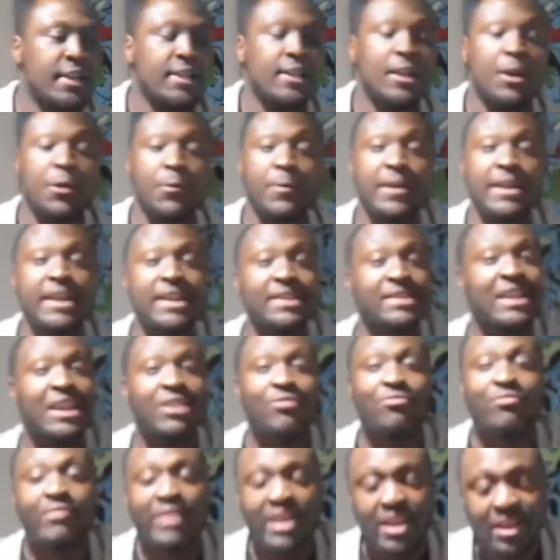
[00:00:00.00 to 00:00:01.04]
Now when I say
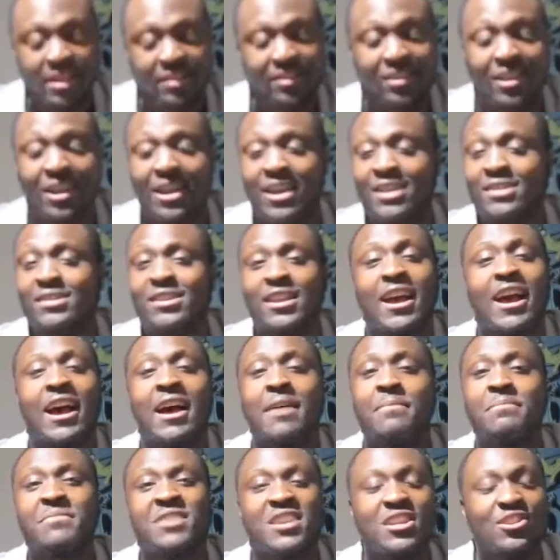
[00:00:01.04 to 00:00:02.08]
read, guys, like,
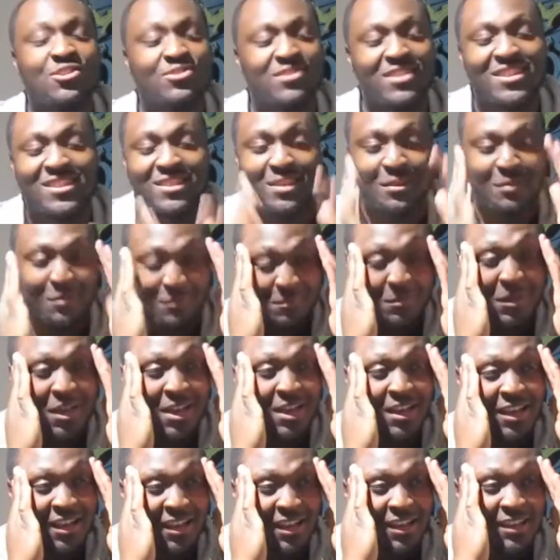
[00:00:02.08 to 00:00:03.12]
I mean you need to
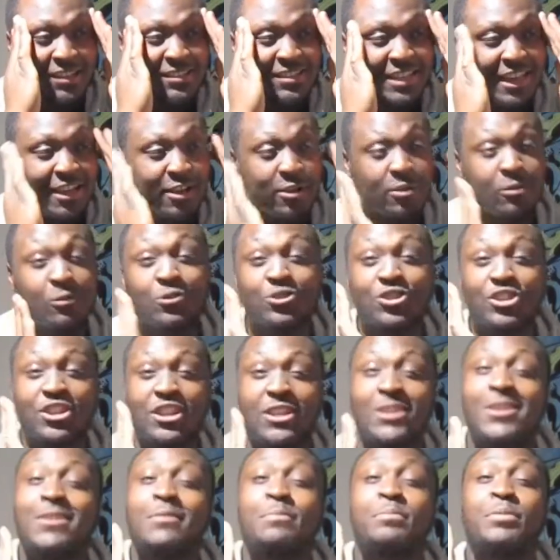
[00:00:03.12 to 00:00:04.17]

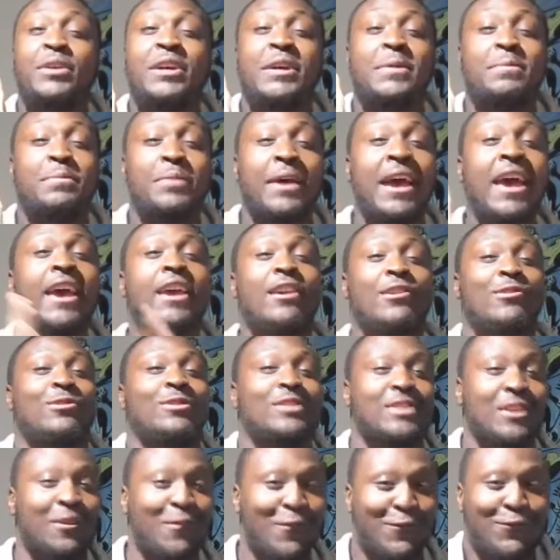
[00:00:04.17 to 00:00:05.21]
psychologically prepare
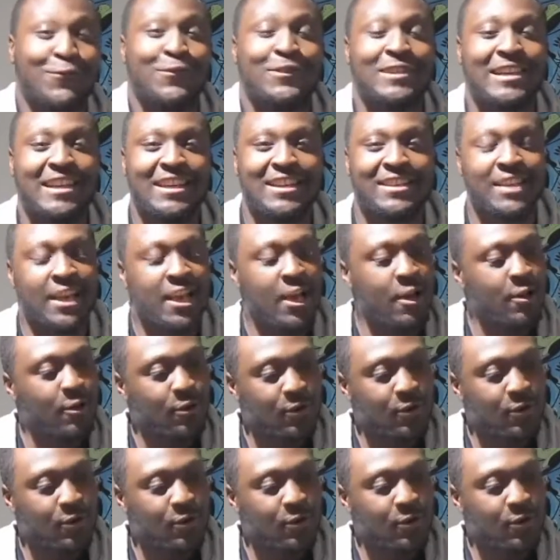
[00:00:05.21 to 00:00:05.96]
yourself for this,